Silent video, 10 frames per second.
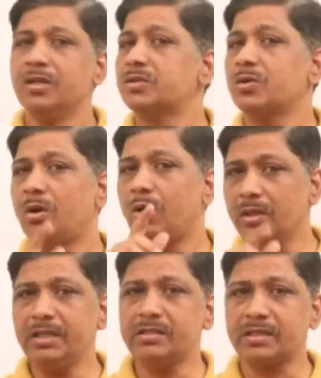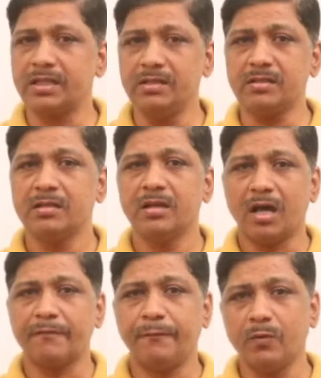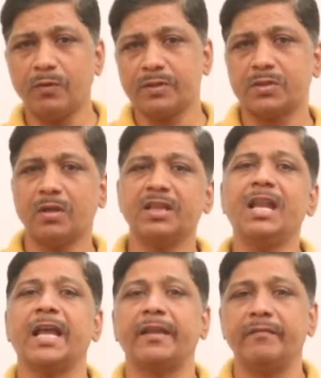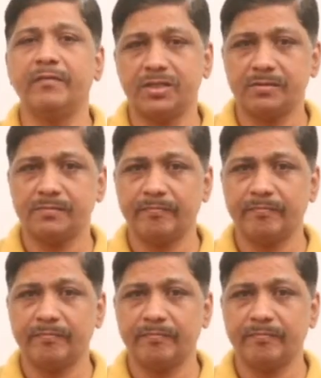So all these skills are focused on the language.